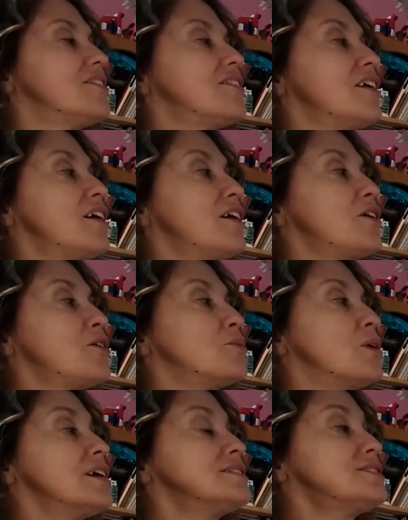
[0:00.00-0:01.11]
There
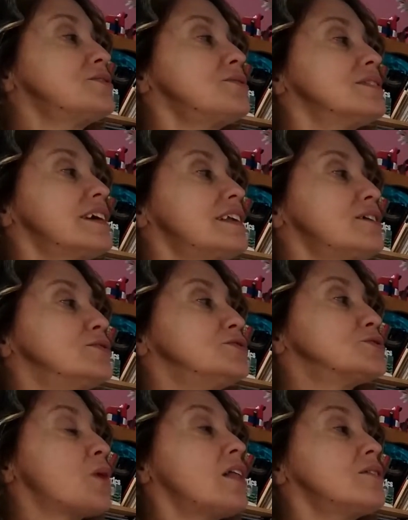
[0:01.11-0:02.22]
was an old lady who
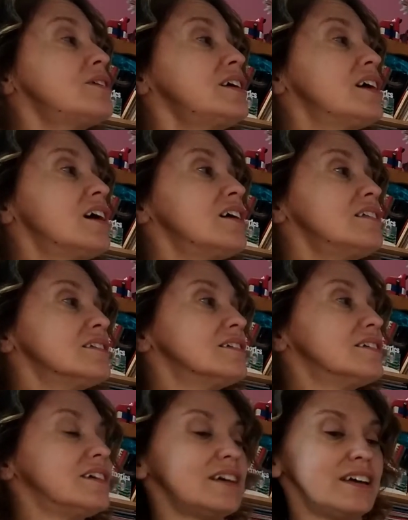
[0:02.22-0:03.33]
swallowed a gull.
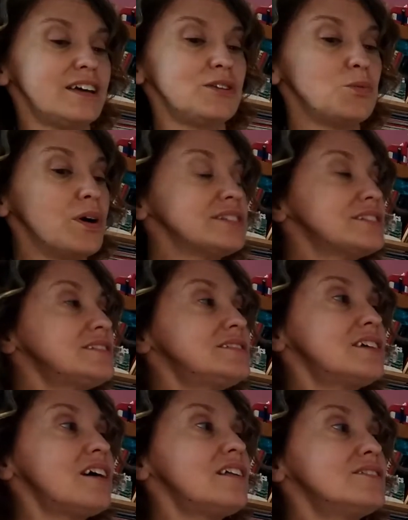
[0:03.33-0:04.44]
It wasn't
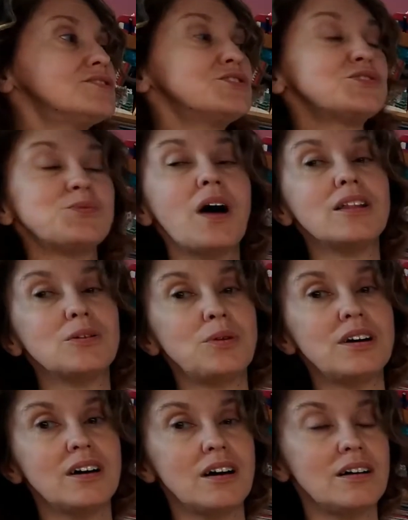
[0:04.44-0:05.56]
dull to swallow
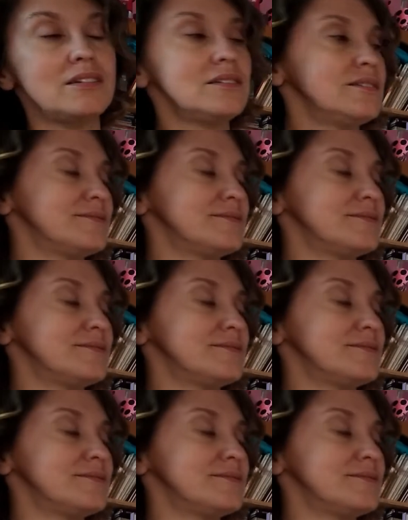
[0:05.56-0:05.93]
a gull.